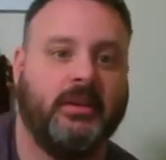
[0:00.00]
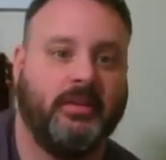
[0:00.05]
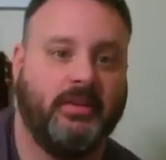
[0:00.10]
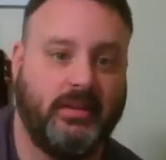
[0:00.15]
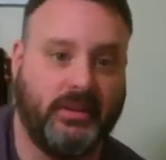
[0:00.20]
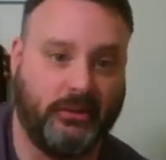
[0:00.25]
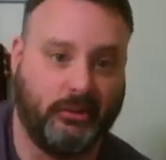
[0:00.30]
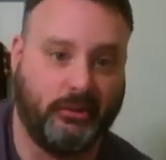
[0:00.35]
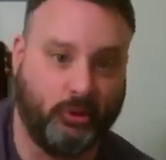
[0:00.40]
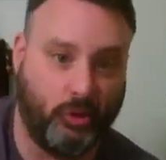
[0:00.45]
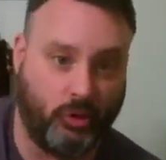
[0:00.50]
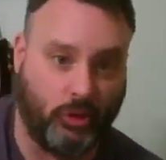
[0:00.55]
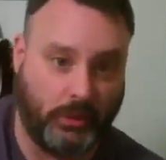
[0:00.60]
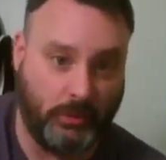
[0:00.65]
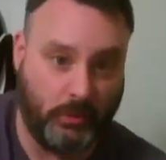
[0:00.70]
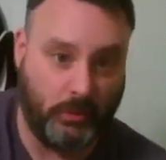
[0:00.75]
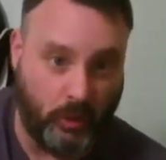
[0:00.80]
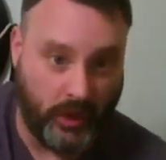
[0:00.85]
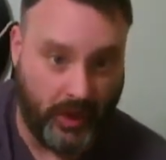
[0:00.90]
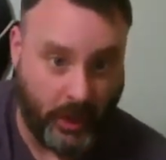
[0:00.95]
this
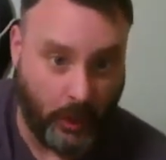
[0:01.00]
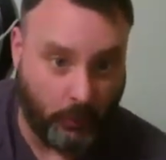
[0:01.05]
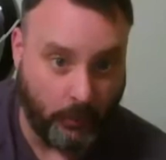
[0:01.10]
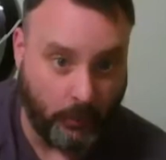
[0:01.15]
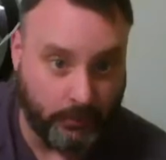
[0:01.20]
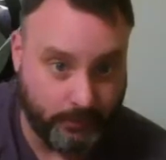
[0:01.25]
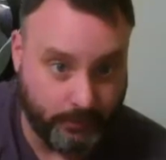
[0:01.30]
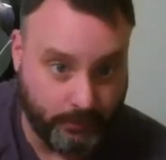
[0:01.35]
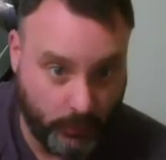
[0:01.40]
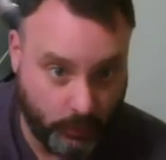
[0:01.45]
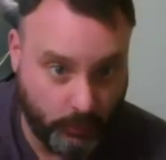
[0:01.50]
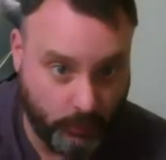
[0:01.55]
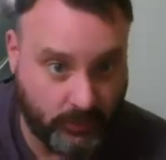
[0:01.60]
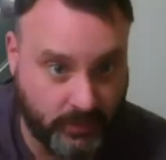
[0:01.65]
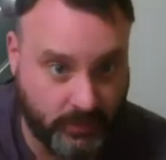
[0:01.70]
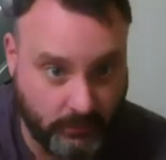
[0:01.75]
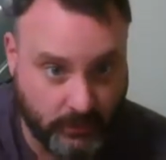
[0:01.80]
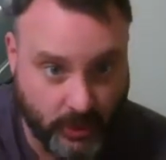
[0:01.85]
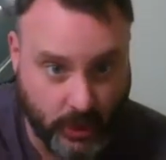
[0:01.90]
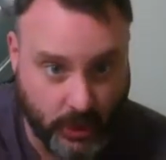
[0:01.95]
tournament will help boost
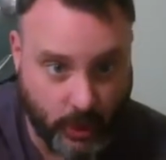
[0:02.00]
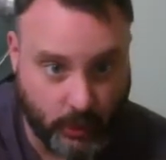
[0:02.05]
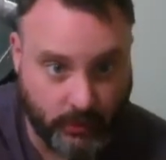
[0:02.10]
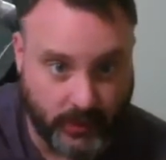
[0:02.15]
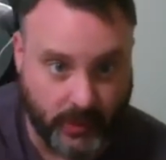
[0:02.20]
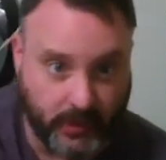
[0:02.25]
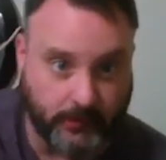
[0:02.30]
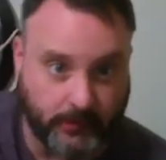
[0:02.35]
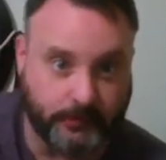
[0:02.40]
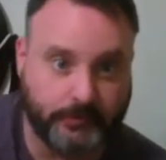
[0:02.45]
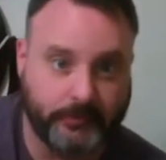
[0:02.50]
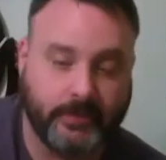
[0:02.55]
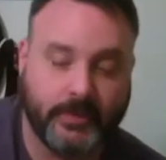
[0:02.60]
him to go there.